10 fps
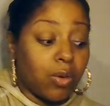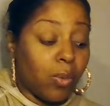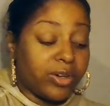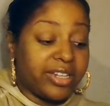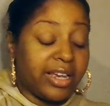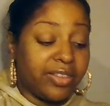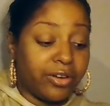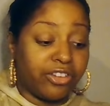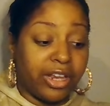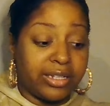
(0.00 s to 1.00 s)
or take their
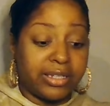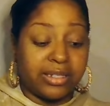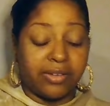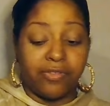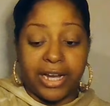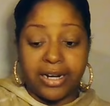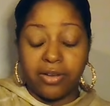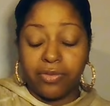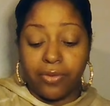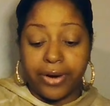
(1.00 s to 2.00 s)
chances in
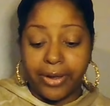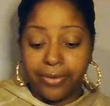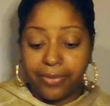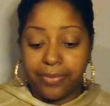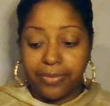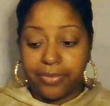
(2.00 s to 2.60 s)
fighting for you.